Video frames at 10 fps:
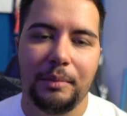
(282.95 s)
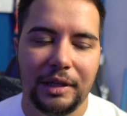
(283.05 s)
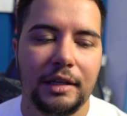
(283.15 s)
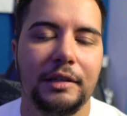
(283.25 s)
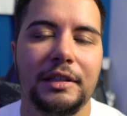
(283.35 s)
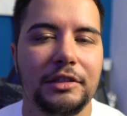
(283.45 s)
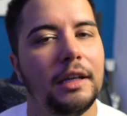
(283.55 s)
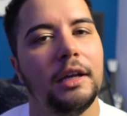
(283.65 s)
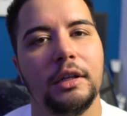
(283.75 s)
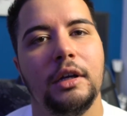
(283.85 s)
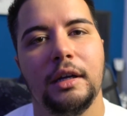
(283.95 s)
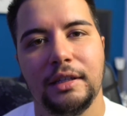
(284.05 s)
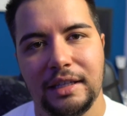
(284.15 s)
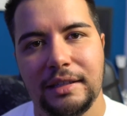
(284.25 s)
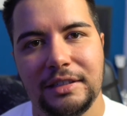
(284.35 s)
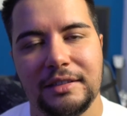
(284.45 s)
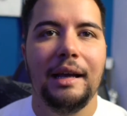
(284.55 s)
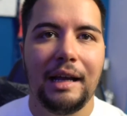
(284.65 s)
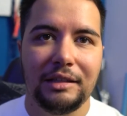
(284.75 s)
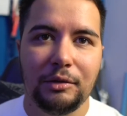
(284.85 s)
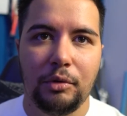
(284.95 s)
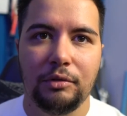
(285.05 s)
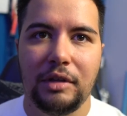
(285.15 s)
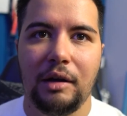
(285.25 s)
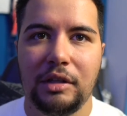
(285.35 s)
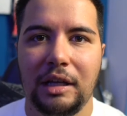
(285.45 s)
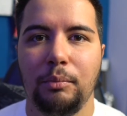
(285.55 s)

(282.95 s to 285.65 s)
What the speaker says: here this thing occurred, and this thing has a profoundly